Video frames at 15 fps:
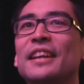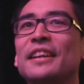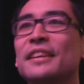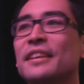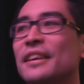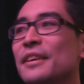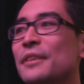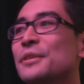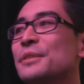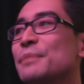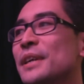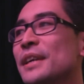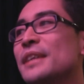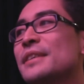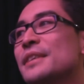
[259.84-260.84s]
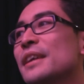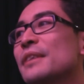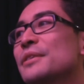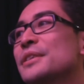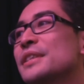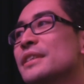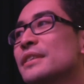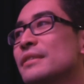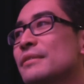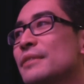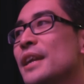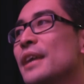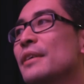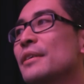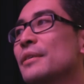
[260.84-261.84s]
And it was because
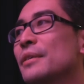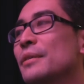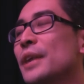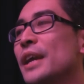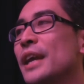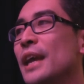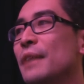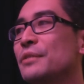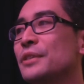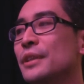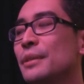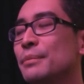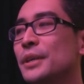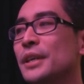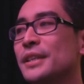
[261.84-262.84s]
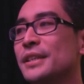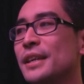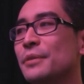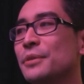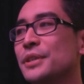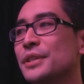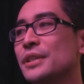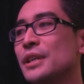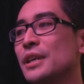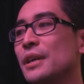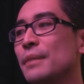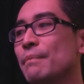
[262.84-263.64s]
when I came to the books, I was